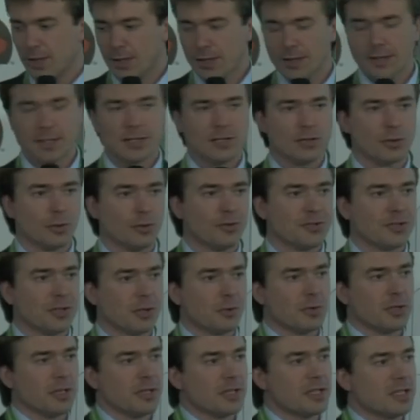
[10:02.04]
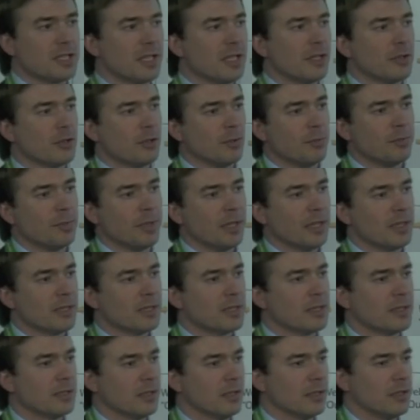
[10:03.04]
That's also the setup
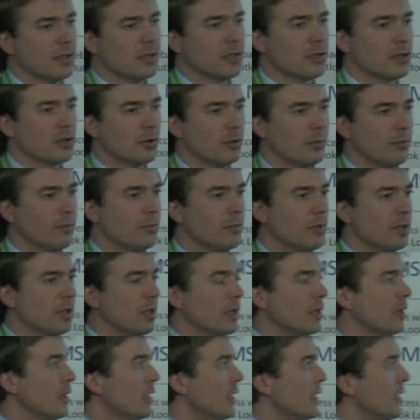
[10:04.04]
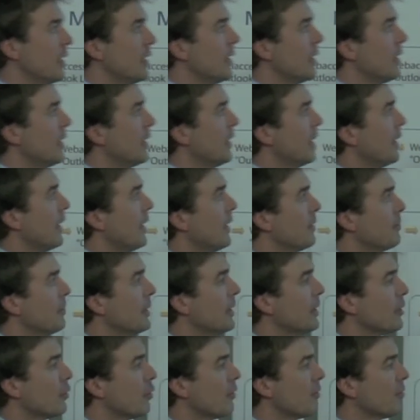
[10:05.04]
at uh, some, uh, at
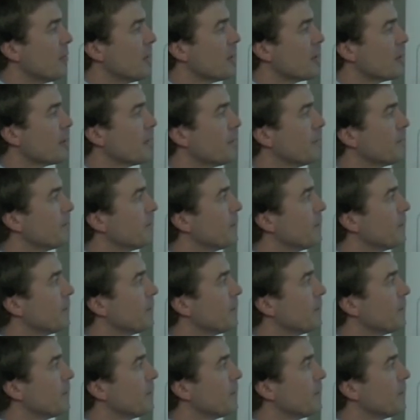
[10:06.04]
many governments.